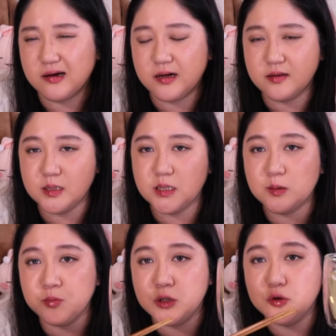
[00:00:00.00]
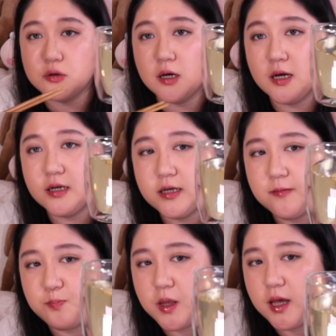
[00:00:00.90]
This is manuka
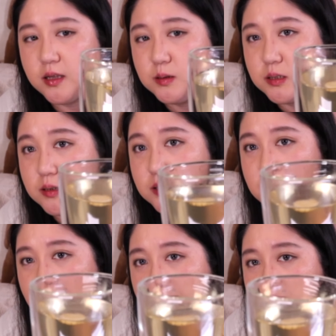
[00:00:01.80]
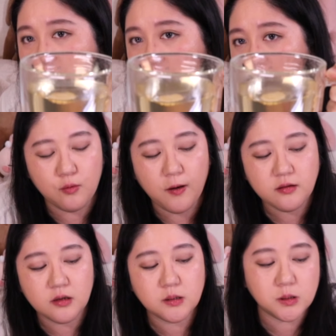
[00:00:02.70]
honey and ginseng. We bought
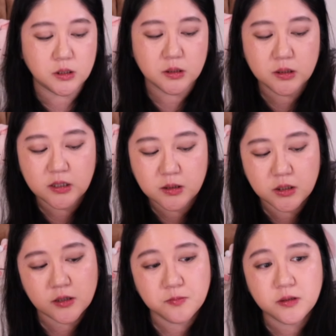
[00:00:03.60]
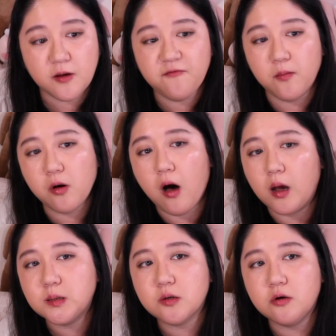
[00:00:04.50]
these ginseng chips from
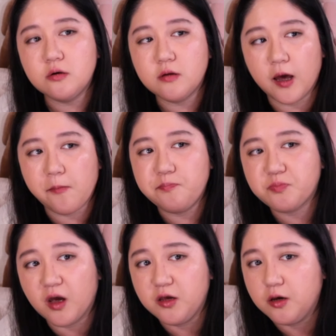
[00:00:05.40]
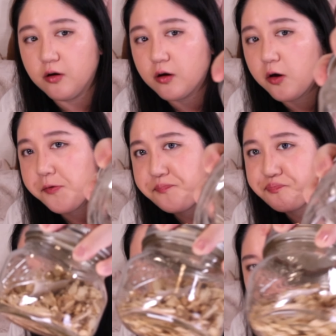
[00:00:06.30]
Costco like a year ago,
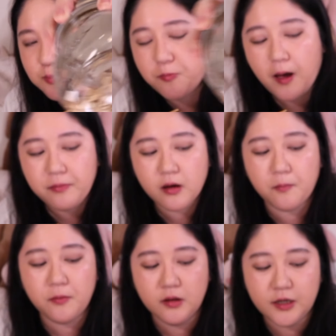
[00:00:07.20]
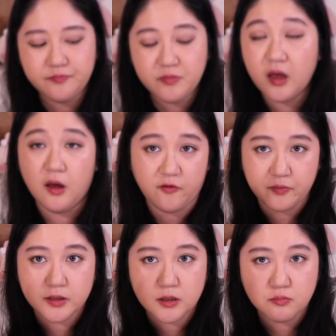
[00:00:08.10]
and we just pop a couple in. If you
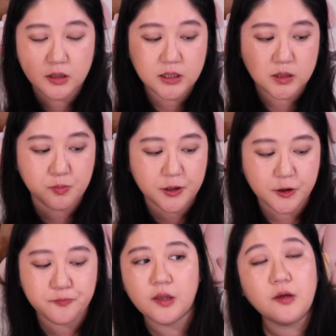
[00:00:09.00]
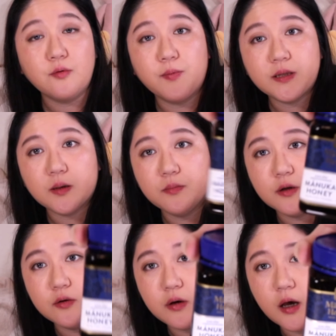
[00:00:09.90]
put too much, it's bitter. And then we put some
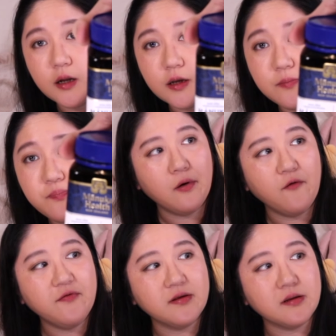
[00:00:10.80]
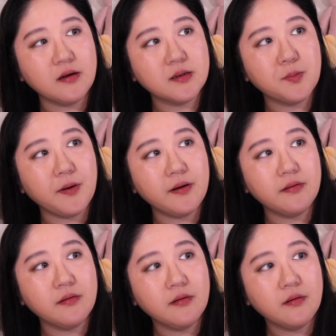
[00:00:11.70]
manuka honey. Hopefully it's not expired.
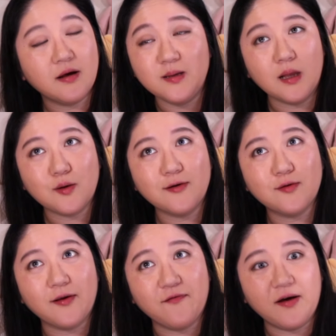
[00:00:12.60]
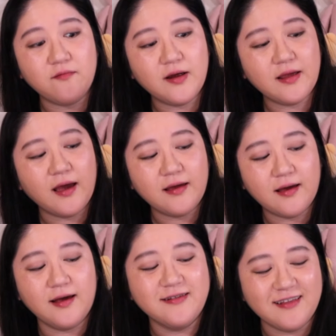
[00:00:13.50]
It's not 2025, right? Yeah,
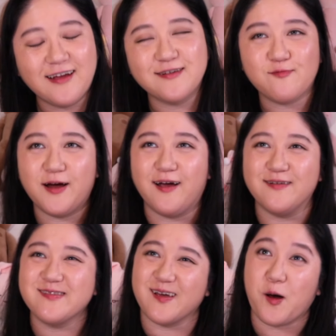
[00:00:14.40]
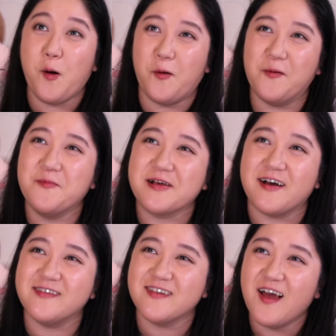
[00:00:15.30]
it's not expired. I was like, oh my
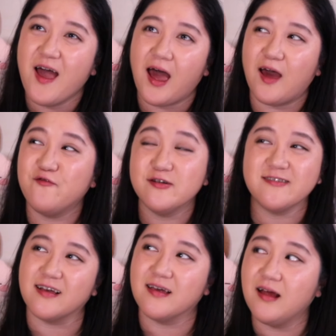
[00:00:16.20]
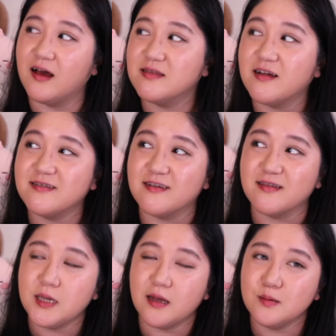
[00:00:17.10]
gosh. For a second, I thought it
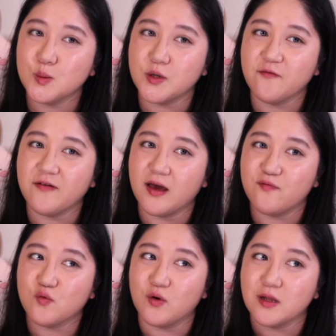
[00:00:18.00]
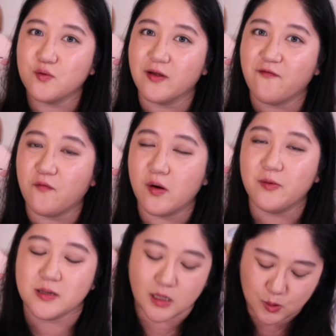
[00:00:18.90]
said 10/25/2024,
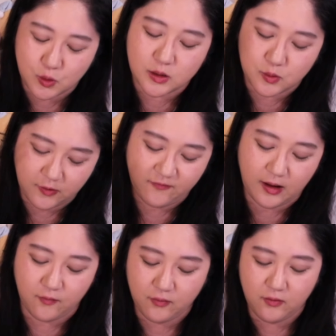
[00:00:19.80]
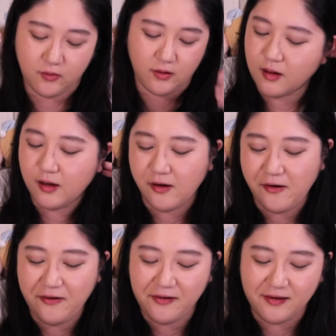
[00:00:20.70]
but it said 2025. Whew.
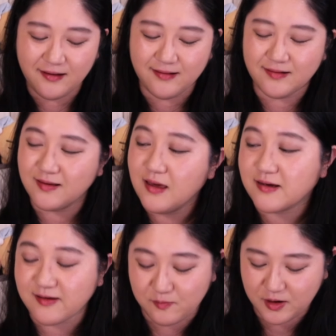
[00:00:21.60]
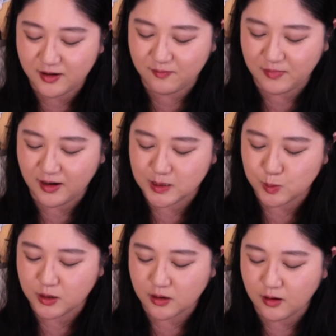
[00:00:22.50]
Because I made my
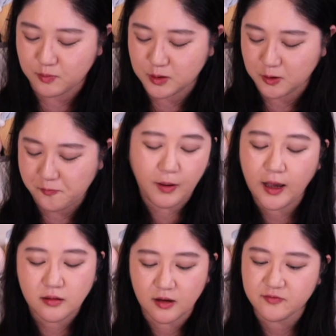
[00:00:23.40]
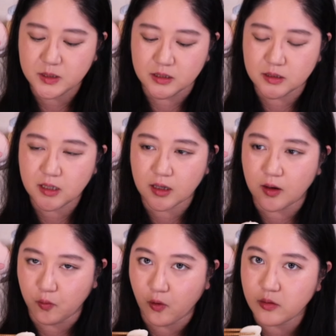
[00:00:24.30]
husband a cup too. But I love ginseng.
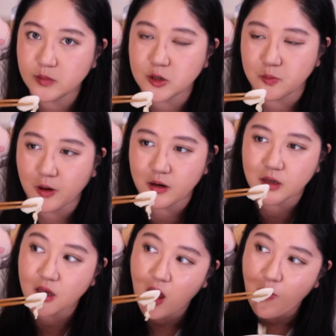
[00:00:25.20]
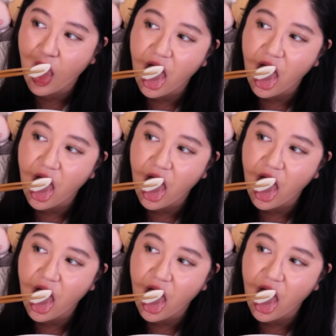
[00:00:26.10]
It warms your body up.